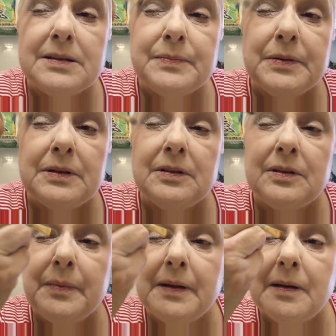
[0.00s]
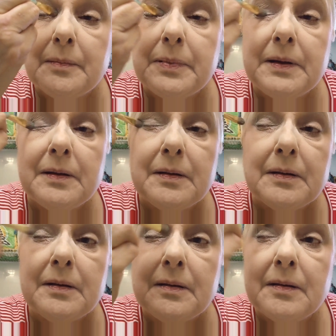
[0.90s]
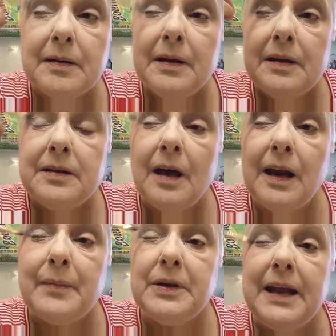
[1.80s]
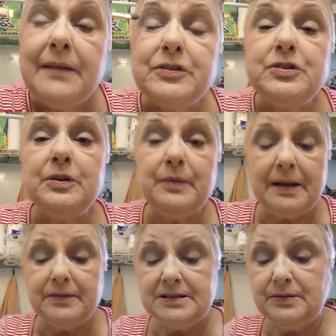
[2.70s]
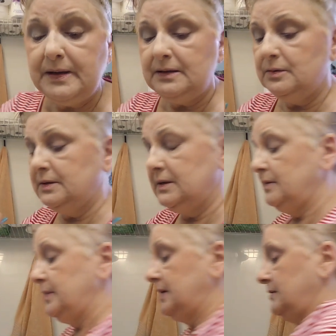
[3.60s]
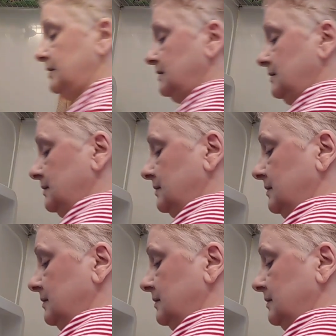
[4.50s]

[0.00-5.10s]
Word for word: I'll just put a little bit up here. Y'all, I'm going to have to turn around this way and look in the mirror.